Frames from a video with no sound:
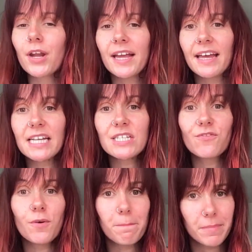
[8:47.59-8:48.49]
I guess
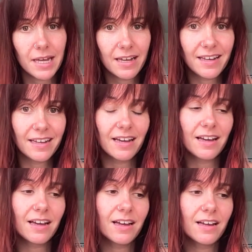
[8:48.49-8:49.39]
for me,
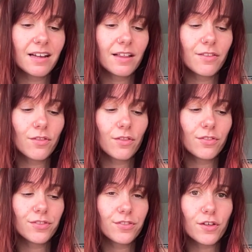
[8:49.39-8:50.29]

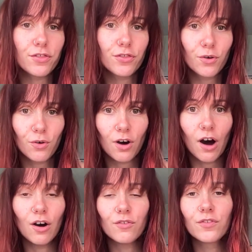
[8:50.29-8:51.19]
the thought
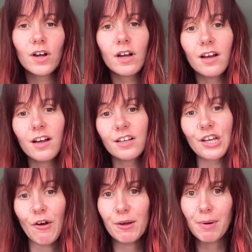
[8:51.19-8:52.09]
of
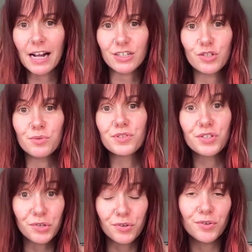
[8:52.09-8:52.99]
going back too
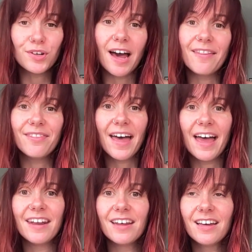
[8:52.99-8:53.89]
soon and
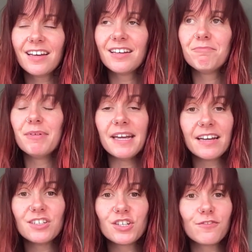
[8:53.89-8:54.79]
then being
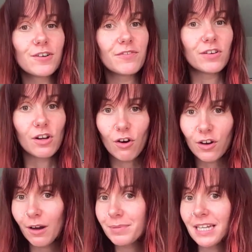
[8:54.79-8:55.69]
injured for even
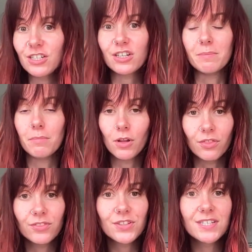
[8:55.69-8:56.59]
longer, potentially
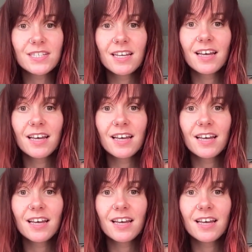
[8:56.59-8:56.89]
months,